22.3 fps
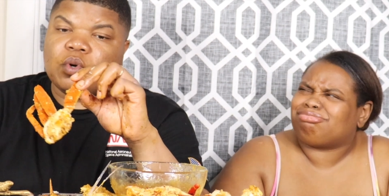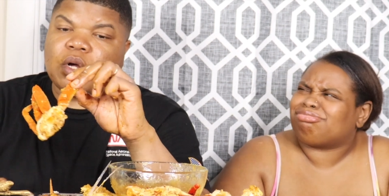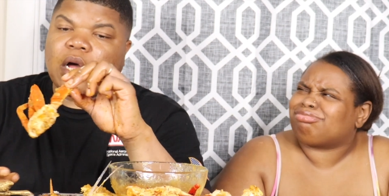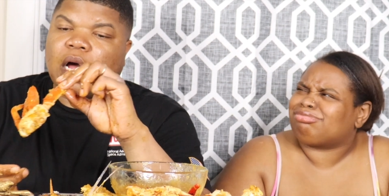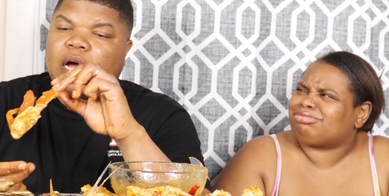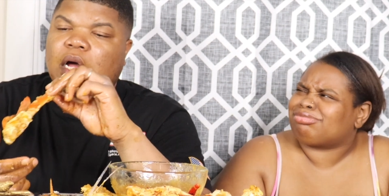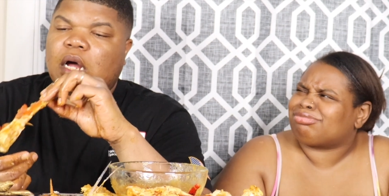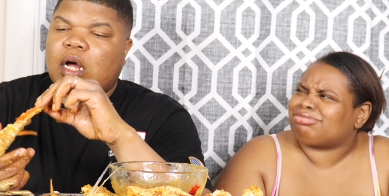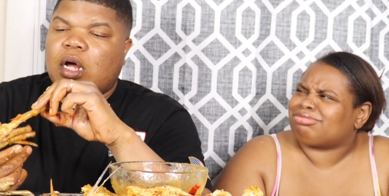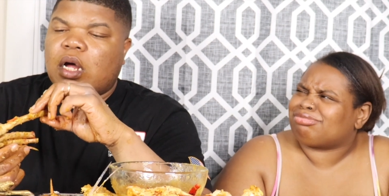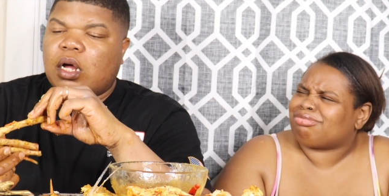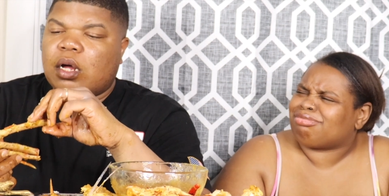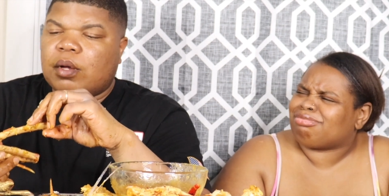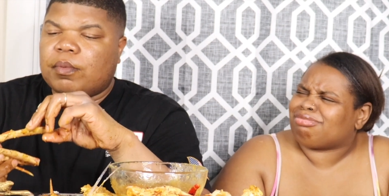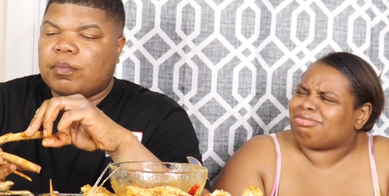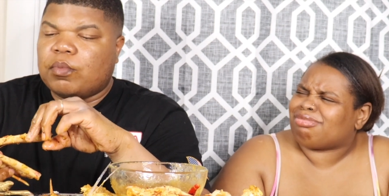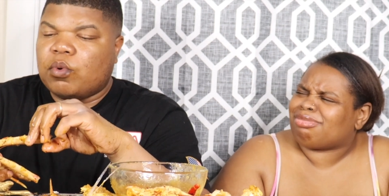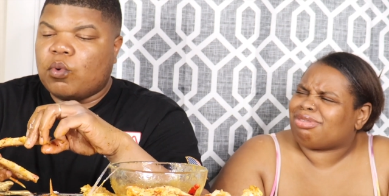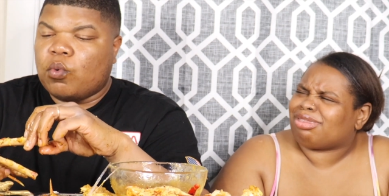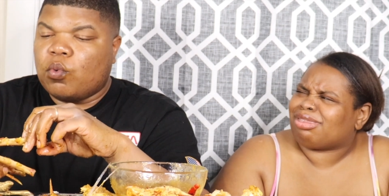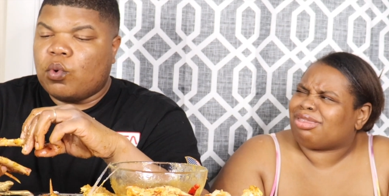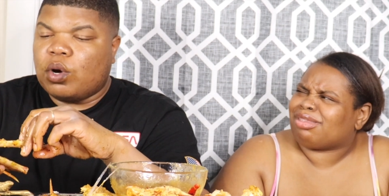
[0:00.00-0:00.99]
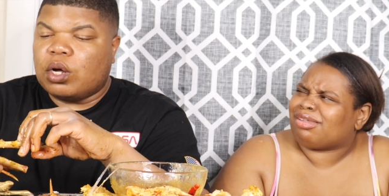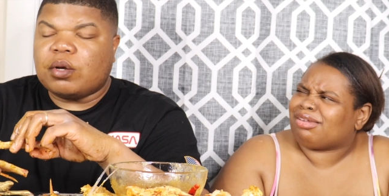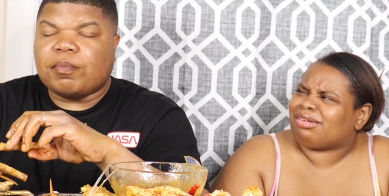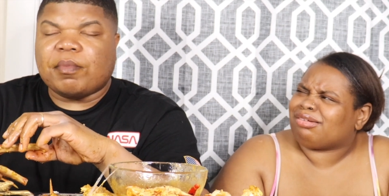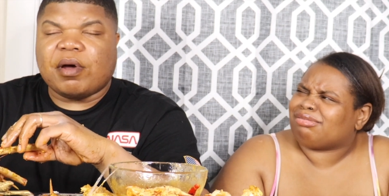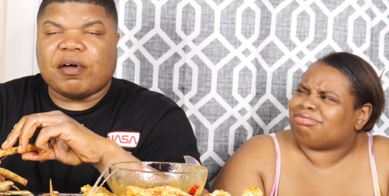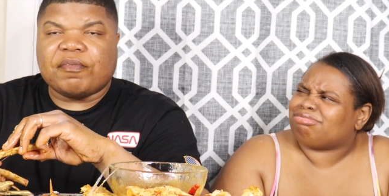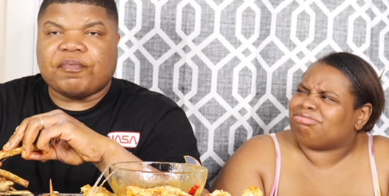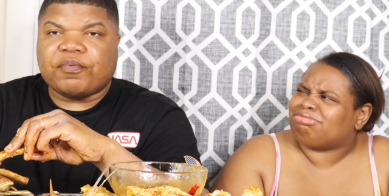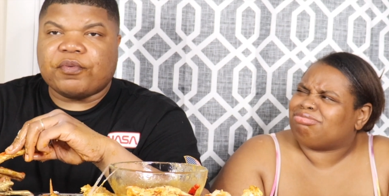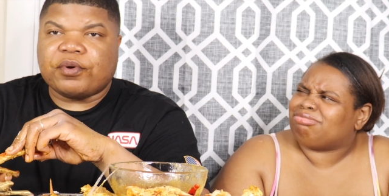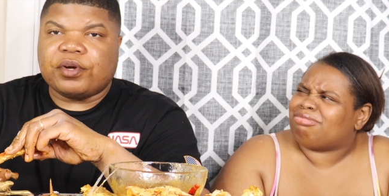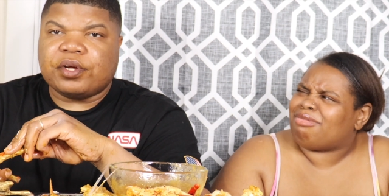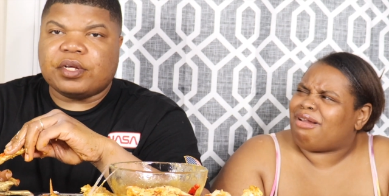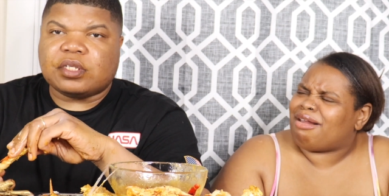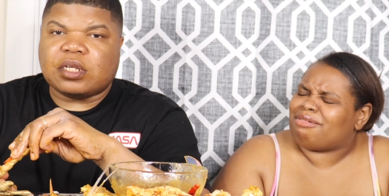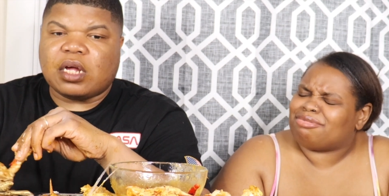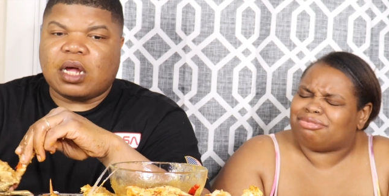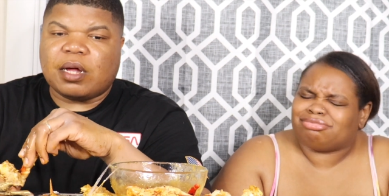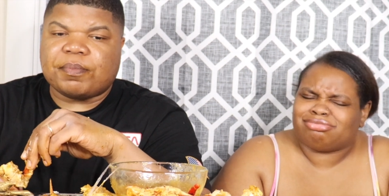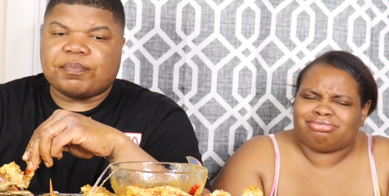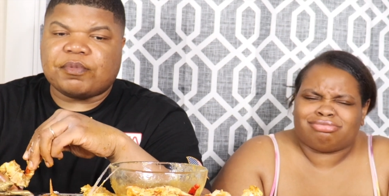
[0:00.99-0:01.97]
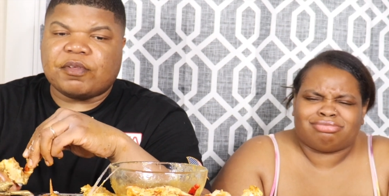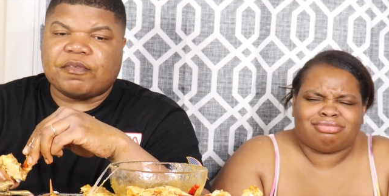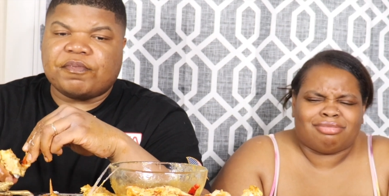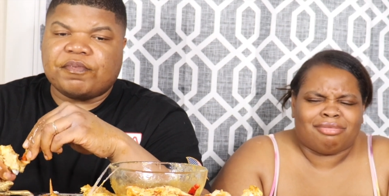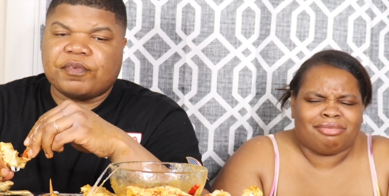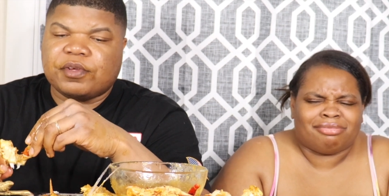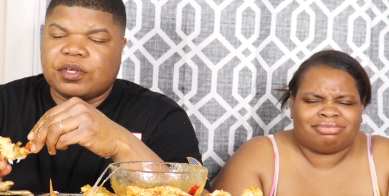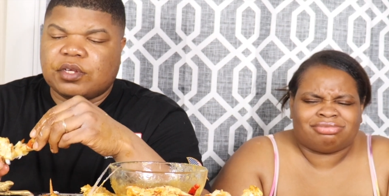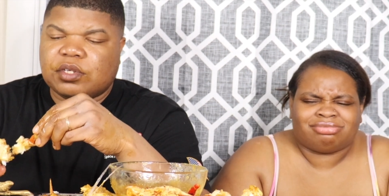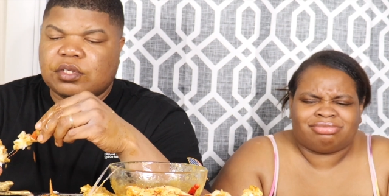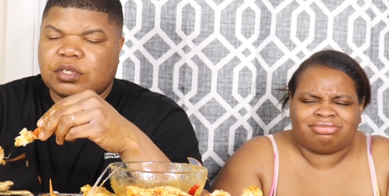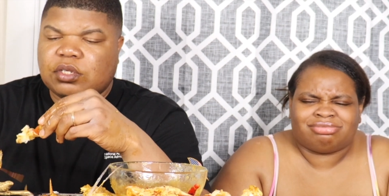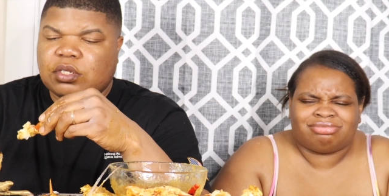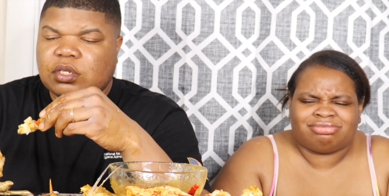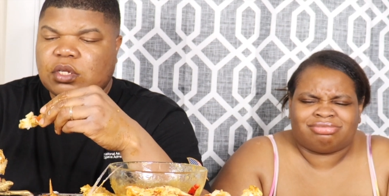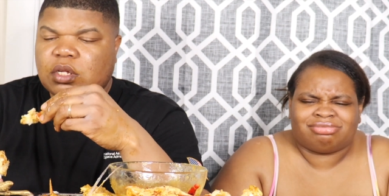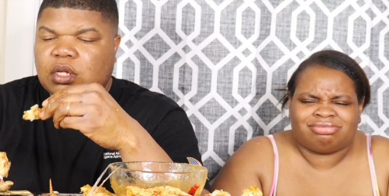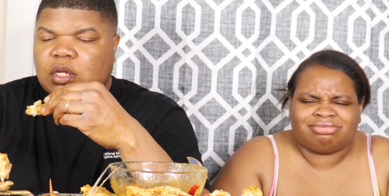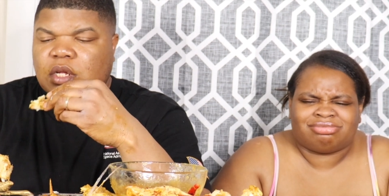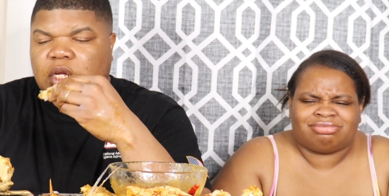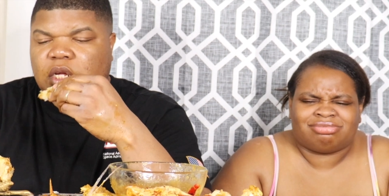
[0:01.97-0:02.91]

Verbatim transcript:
Speaker 1: um, one of my friends hopped the fence,